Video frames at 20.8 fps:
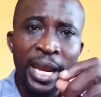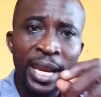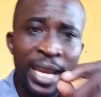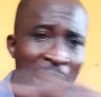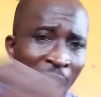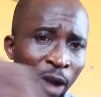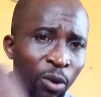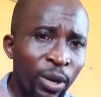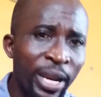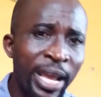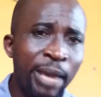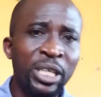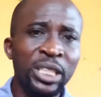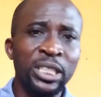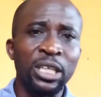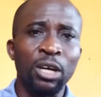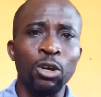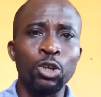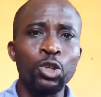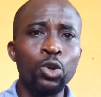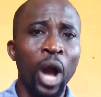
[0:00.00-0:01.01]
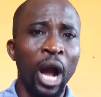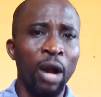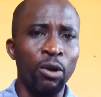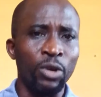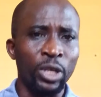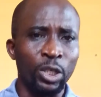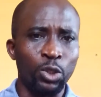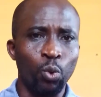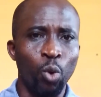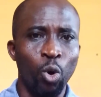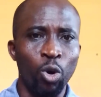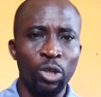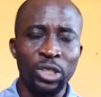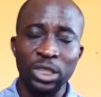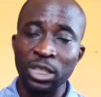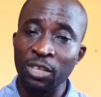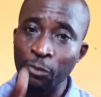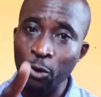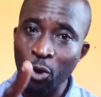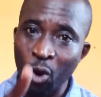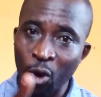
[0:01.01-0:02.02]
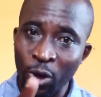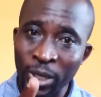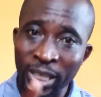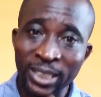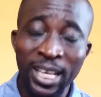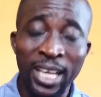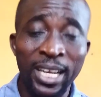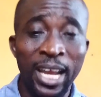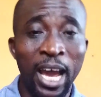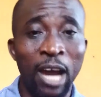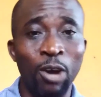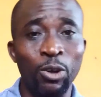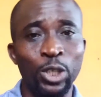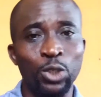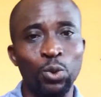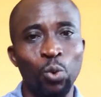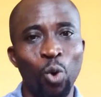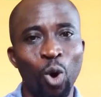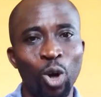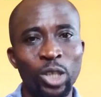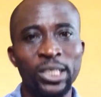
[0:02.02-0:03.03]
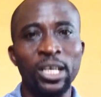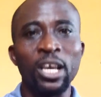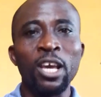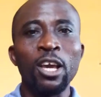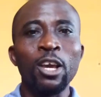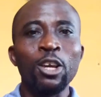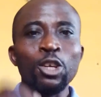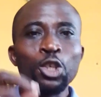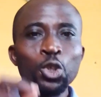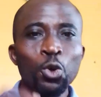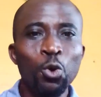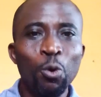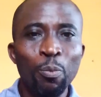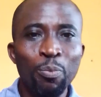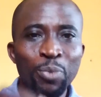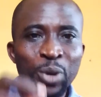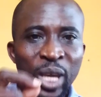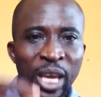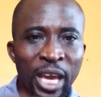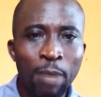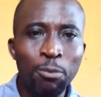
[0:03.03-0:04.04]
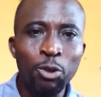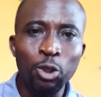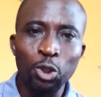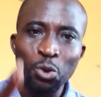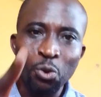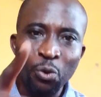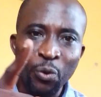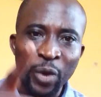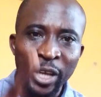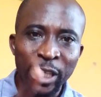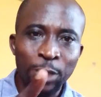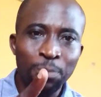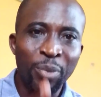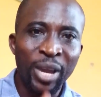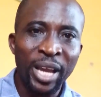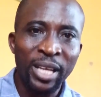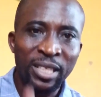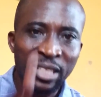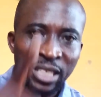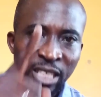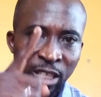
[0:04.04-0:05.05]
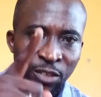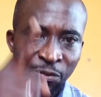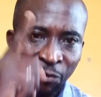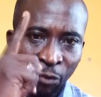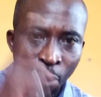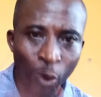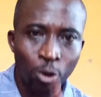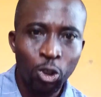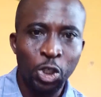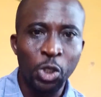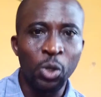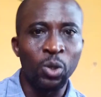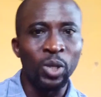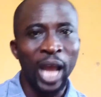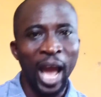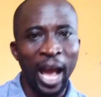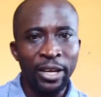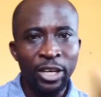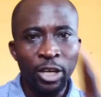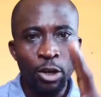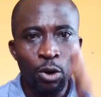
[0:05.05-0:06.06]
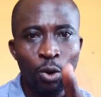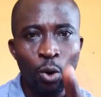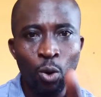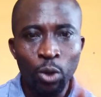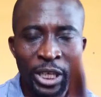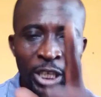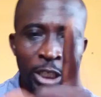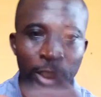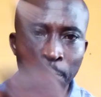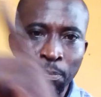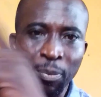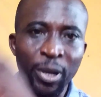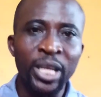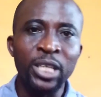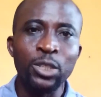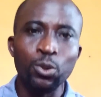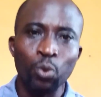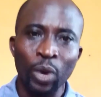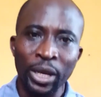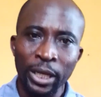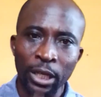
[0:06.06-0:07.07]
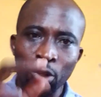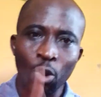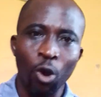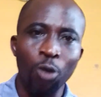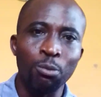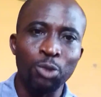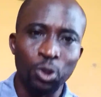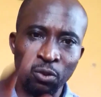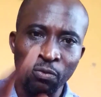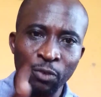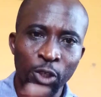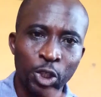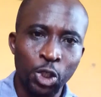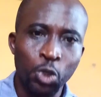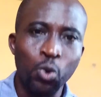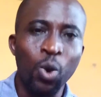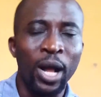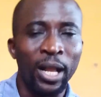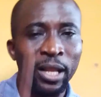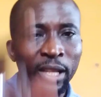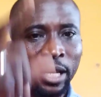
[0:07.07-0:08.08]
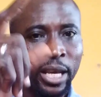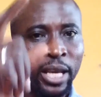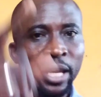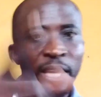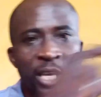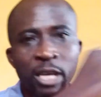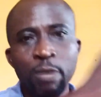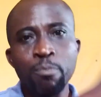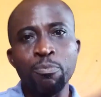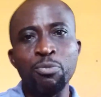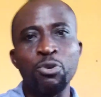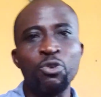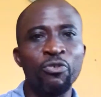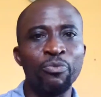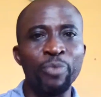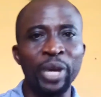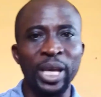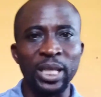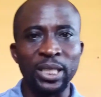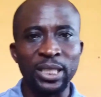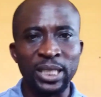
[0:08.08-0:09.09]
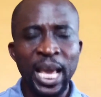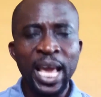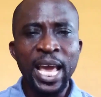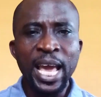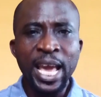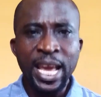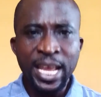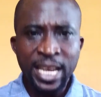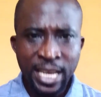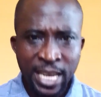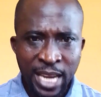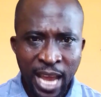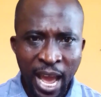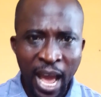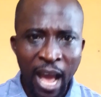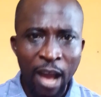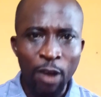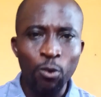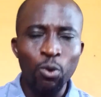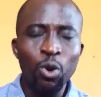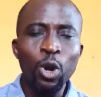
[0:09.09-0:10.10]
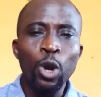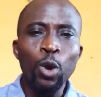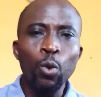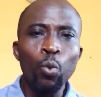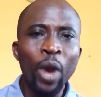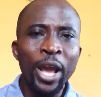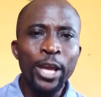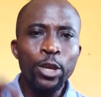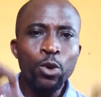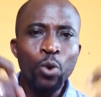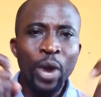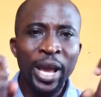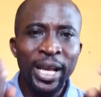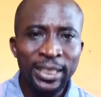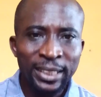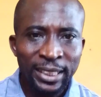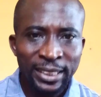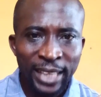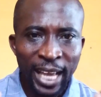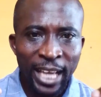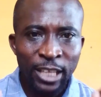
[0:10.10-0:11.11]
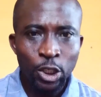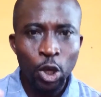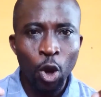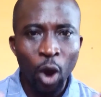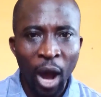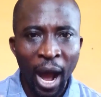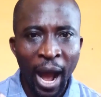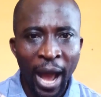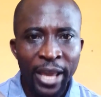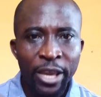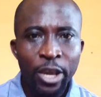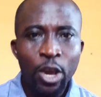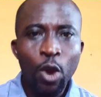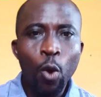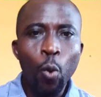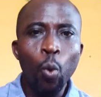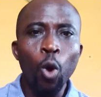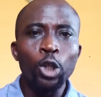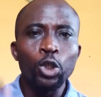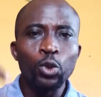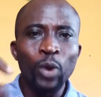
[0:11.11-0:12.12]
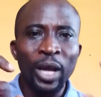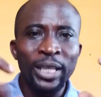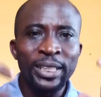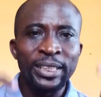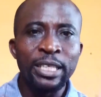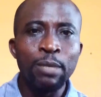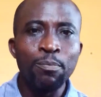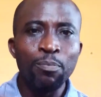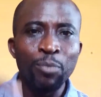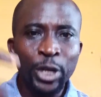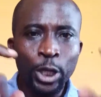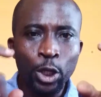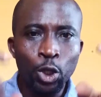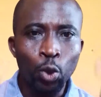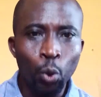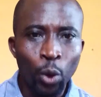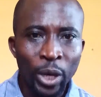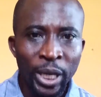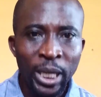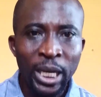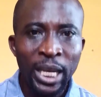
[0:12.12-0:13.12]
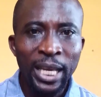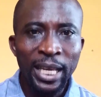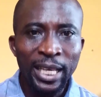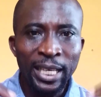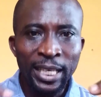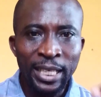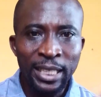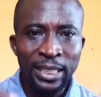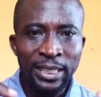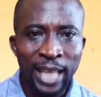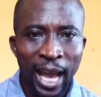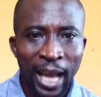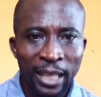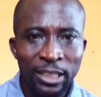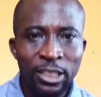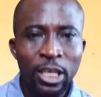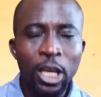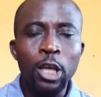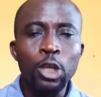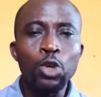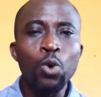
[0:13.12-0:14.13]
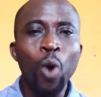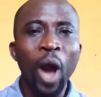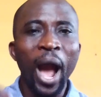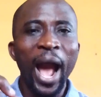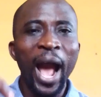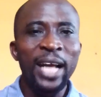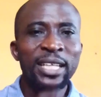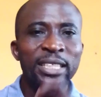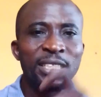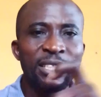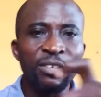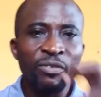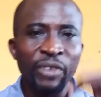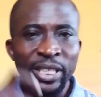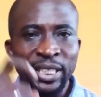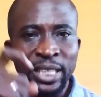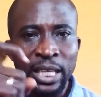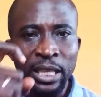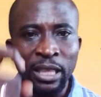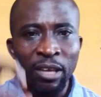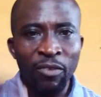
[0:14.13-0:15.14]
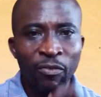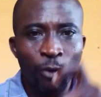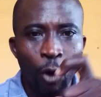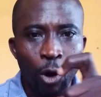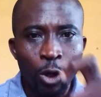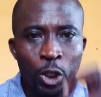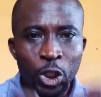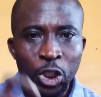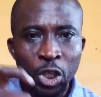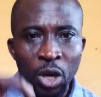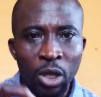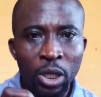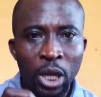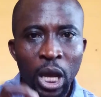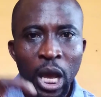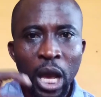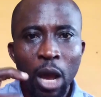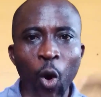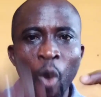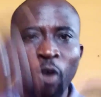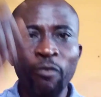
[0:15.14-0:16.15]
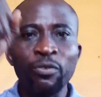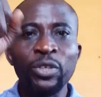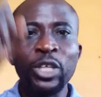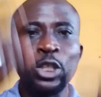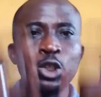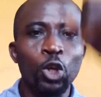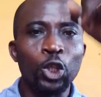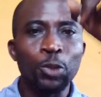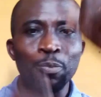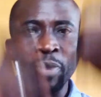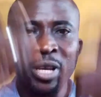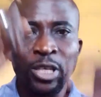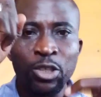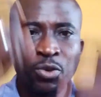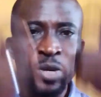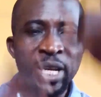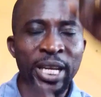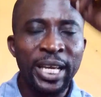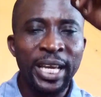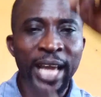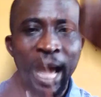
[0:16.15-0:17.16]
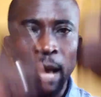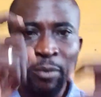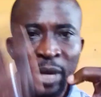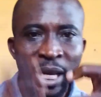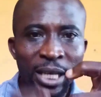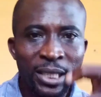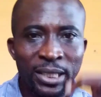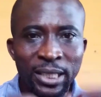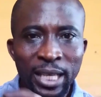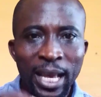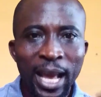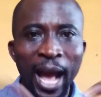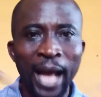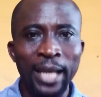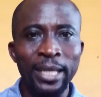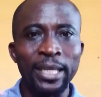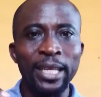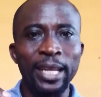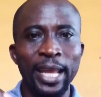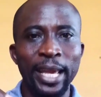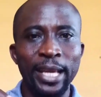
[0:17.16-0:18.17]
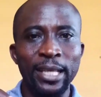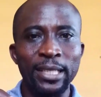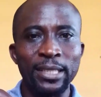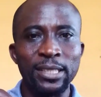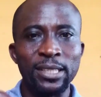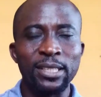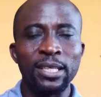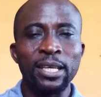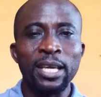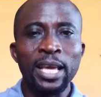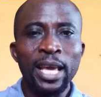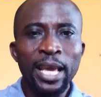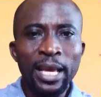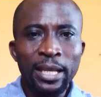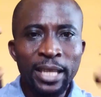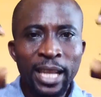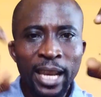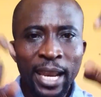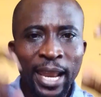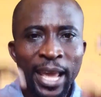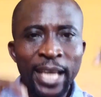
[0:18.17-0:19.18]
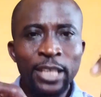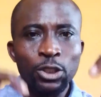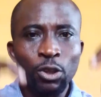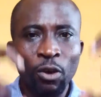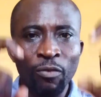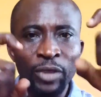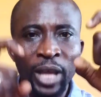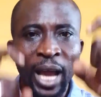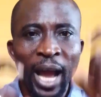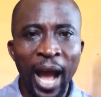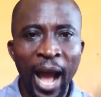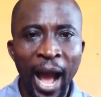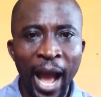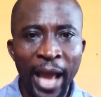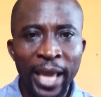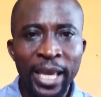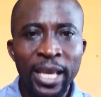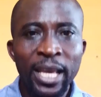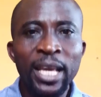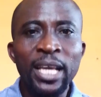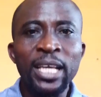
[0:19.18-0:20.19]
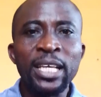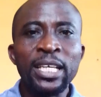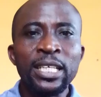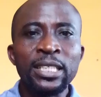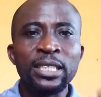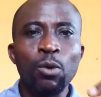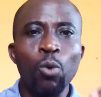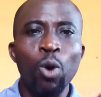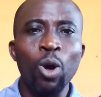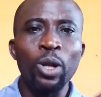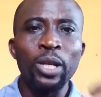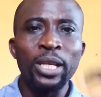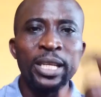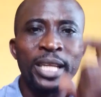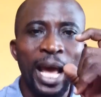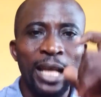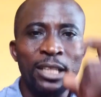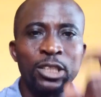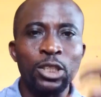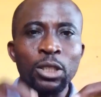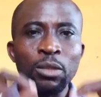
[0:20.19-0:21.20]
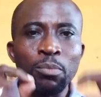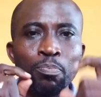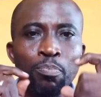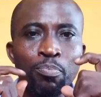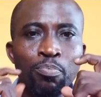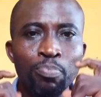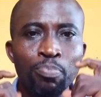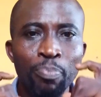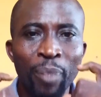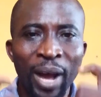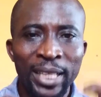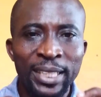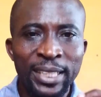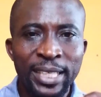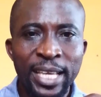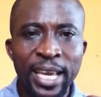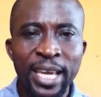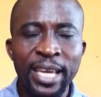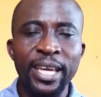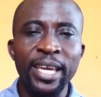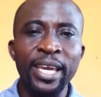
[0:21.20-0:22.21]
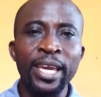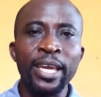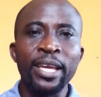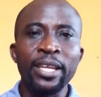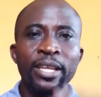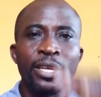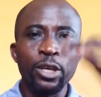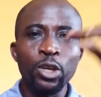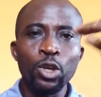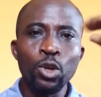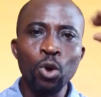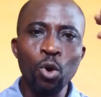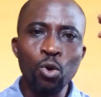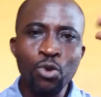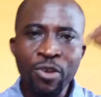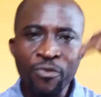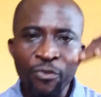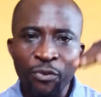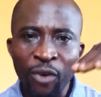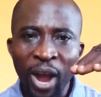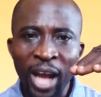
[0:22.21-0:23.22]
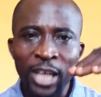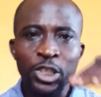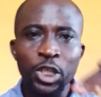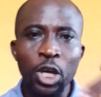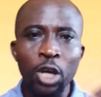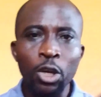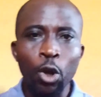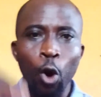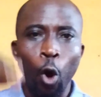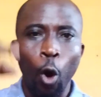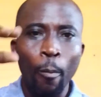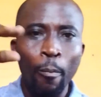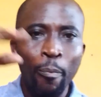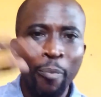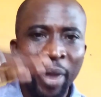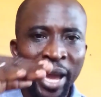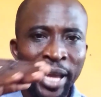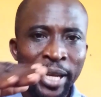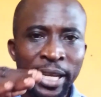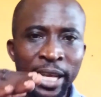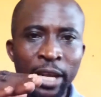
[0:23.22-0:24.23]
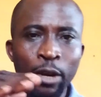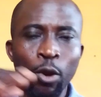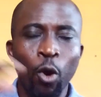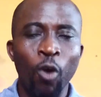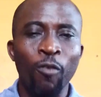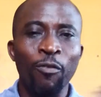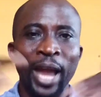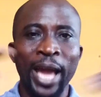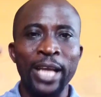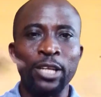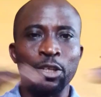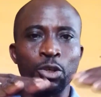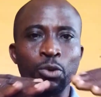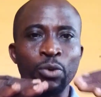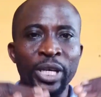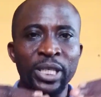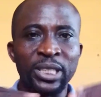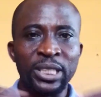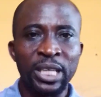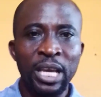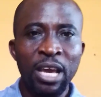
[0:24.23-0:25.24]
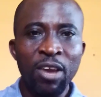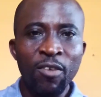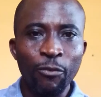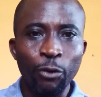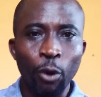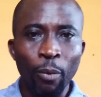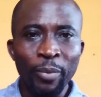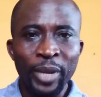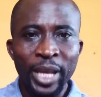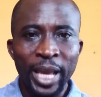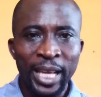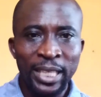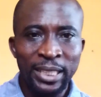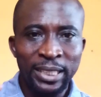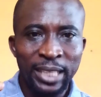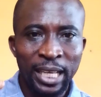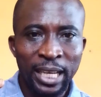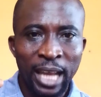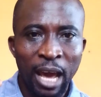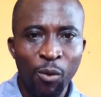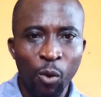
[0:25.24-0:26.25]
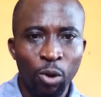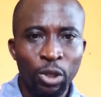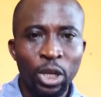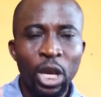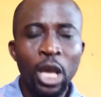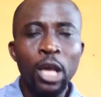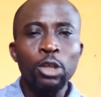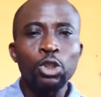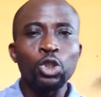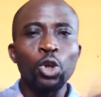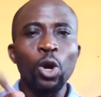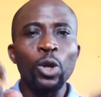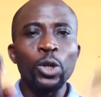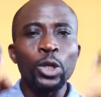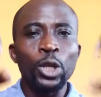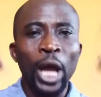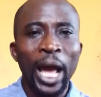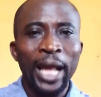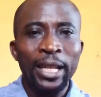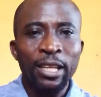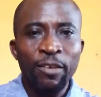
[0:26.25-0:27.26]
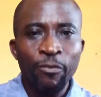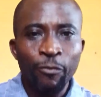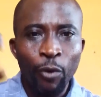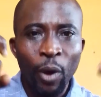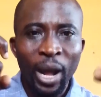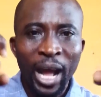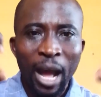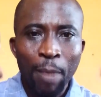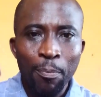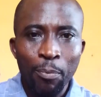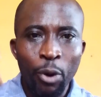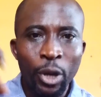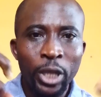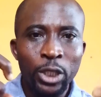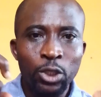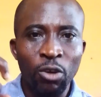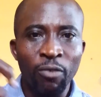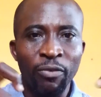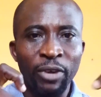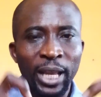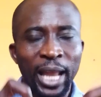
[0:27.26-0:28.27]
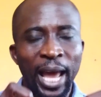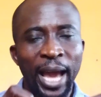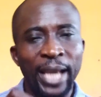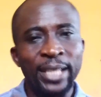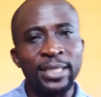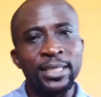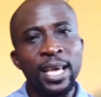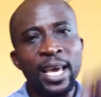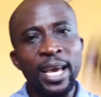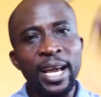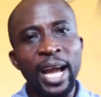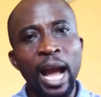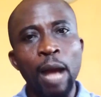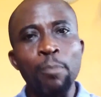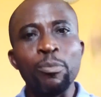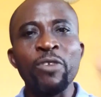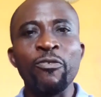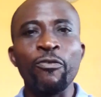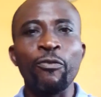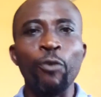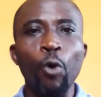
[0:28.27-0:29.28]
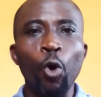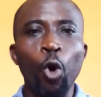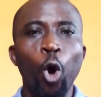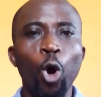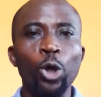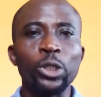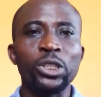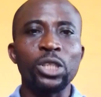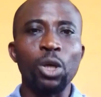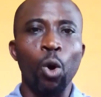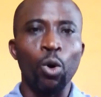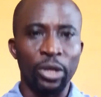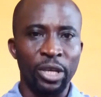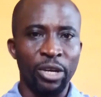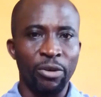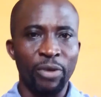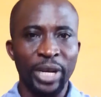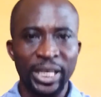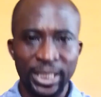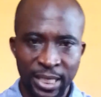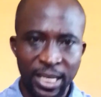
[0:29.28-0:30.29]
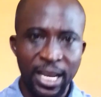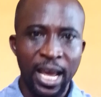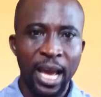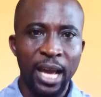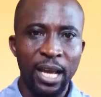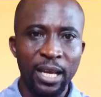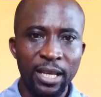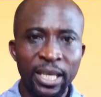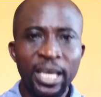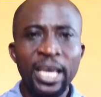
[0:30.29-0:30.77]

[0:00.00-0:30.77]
Now, let me tell you how it works. If you understand how it works, you'll be able to respect its function and the role it plays when it comes to visual improvement. Now, when you exercise your eye, what you are simply doing is that you are activating the function of the suspensory ligament and the lens. The lens of the eye is the one that partake in refraction or bending of light rays from the external world, so that the focal point of a light can be focused on the retina.